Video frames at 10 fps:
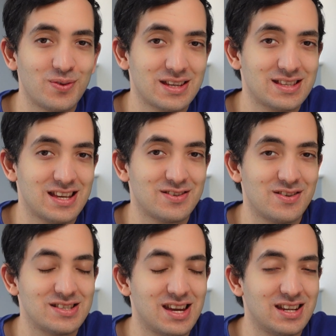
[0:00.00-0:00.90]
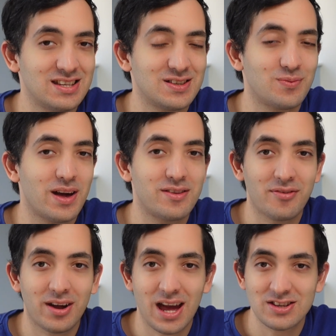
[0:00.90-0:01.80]
to accessories, and this is where the
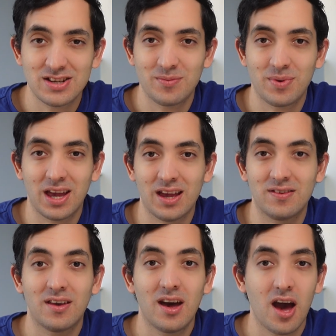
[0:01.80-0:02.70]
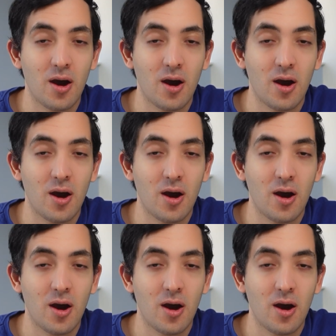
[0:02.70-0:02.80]
fun actually begins.